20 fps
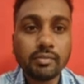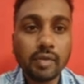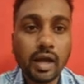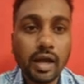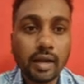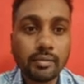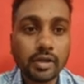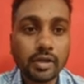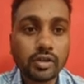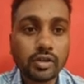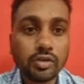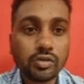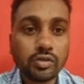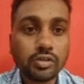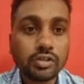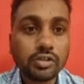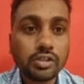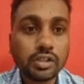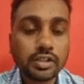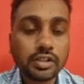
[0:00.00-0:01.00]

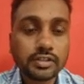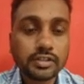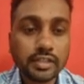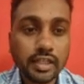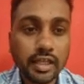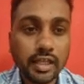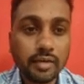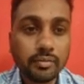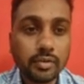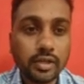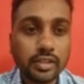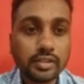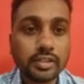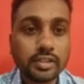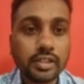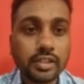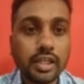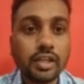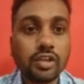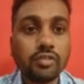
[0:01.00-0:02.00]
aptitude syllabus,
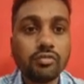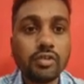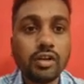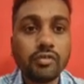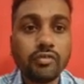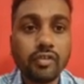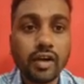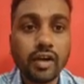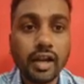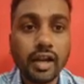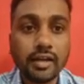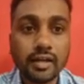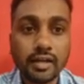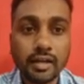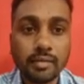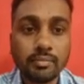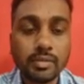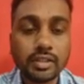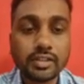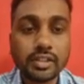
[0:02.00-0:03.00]
then you will find
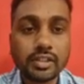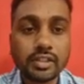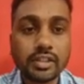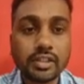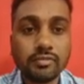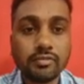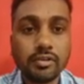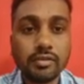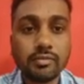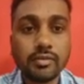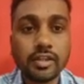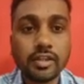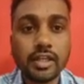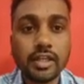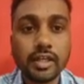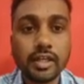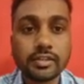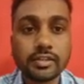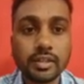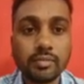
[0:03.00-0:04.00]
number system will be
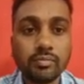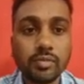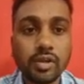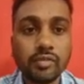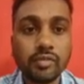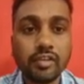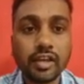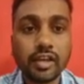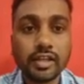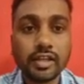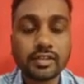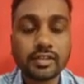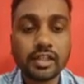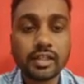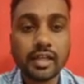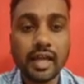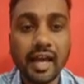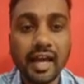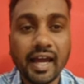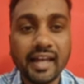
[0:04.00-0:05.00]
there,
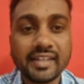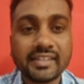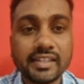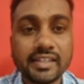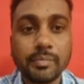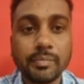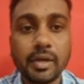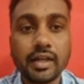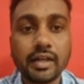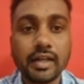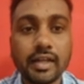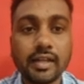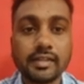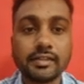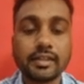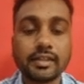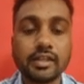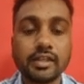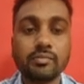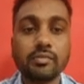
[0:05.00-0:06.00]
simplification, HCF and
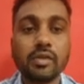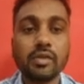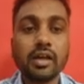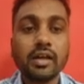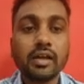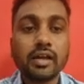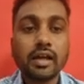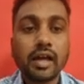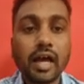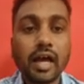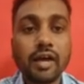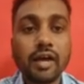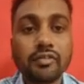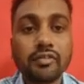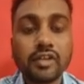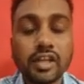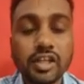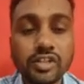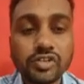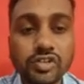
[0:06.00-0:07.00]
LCM,
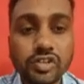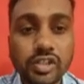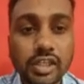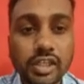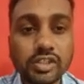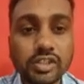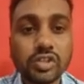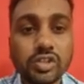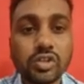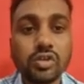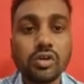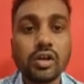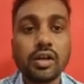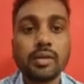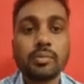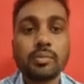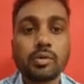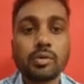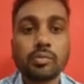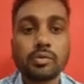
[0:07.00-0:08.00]
average, ratio
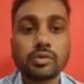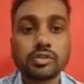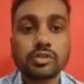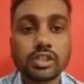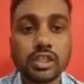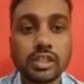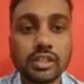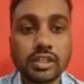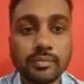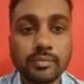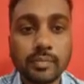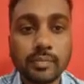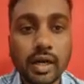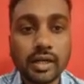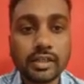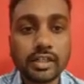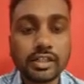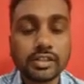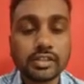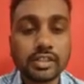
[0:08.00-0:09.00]
and proportion,
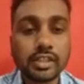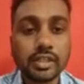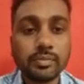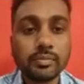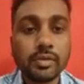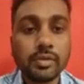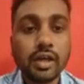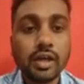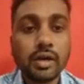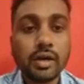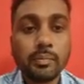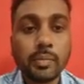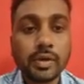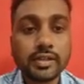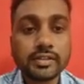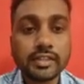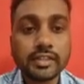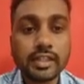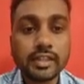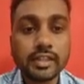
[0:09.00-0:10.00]
partnership,
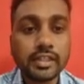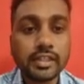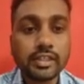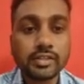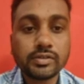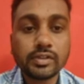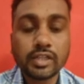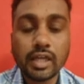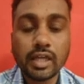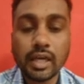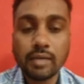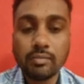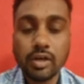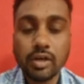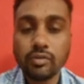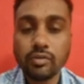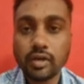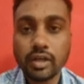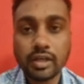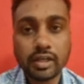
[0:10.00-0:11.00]
percentage, time
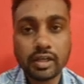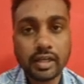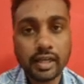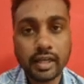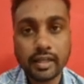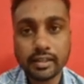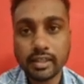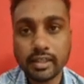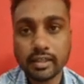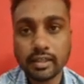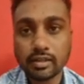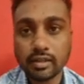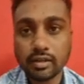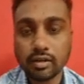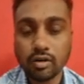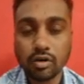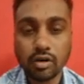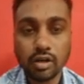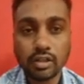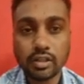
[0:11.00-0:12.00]
and work, like that
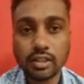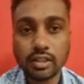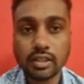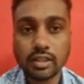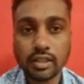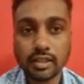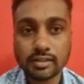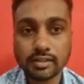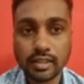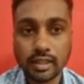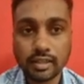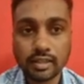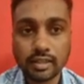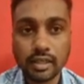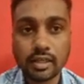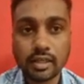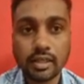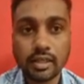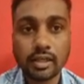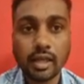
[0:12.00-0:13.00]
all the things are
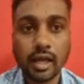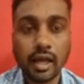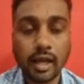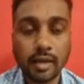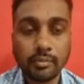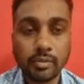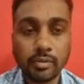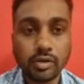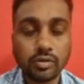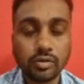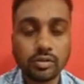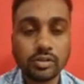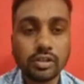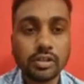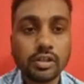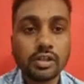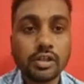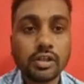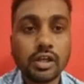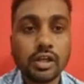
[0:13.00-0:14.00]
there in aptitude,
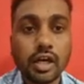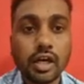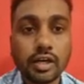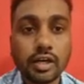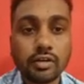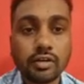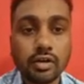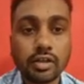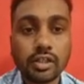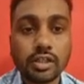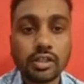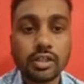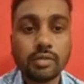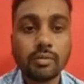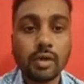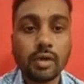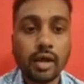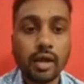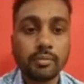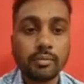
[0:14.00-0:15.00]

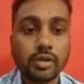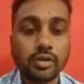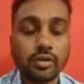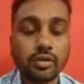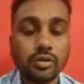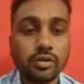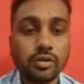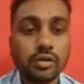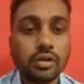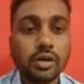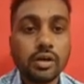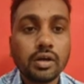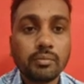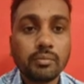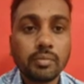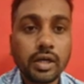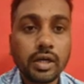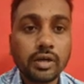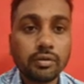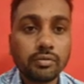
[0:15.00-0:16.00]
quantitative aptitude.
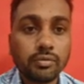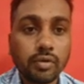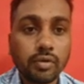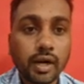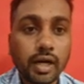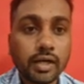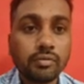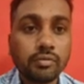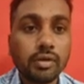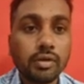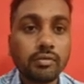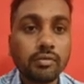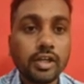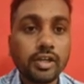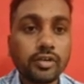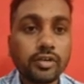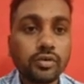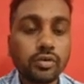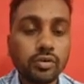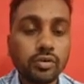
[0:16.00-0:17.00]
But what we
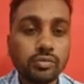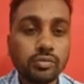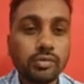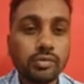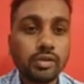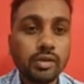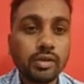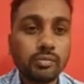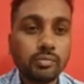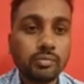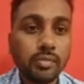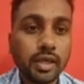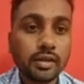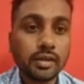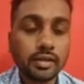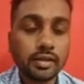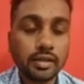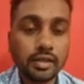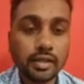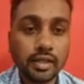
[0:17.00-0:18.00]
will do, we will
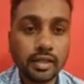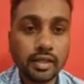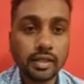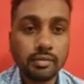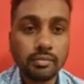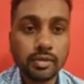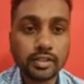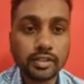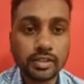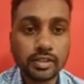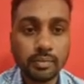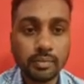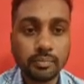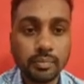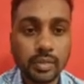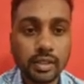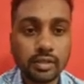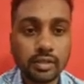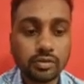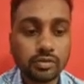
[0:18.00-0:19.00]
make little bit
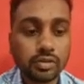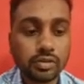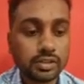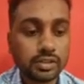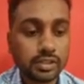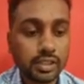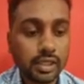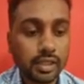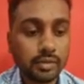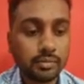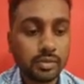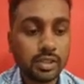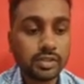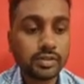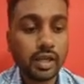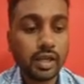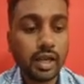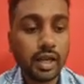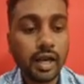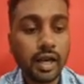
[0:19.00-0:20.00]
simple to this
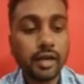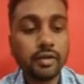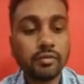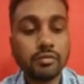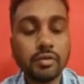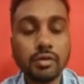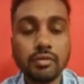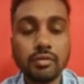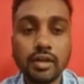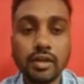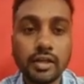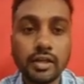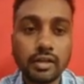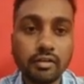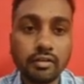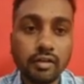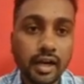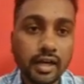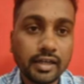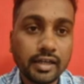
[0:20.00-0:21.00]
syllabus, and we will
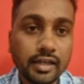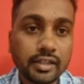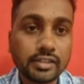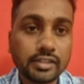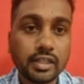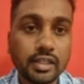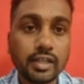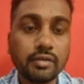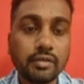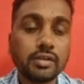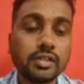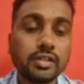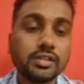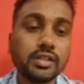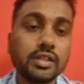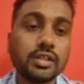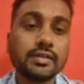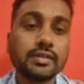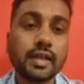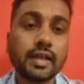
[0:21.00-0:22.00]
divide this syllabus
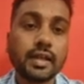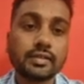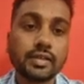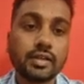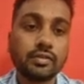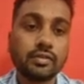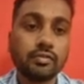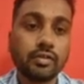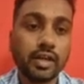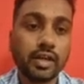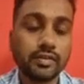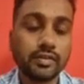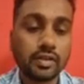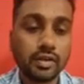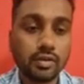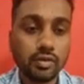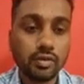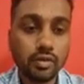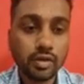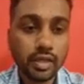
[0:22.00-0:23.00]
in a section wise.
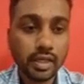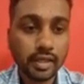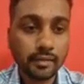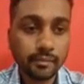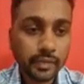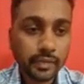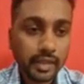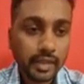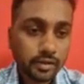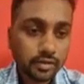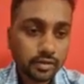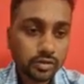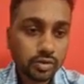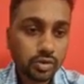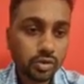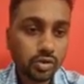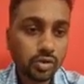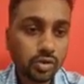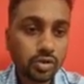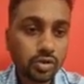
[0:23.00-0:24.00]
Okay,
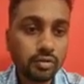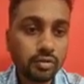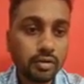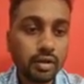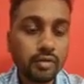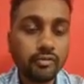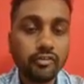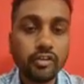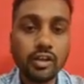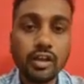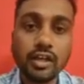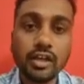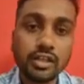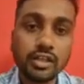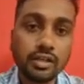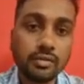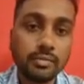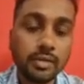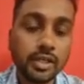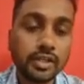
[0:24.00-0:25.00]
so you will feel
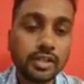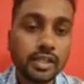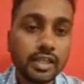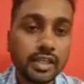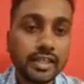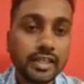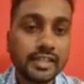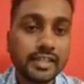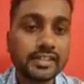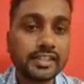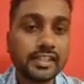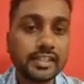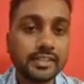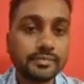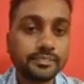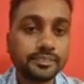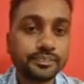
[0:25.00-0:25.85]
little bit easy.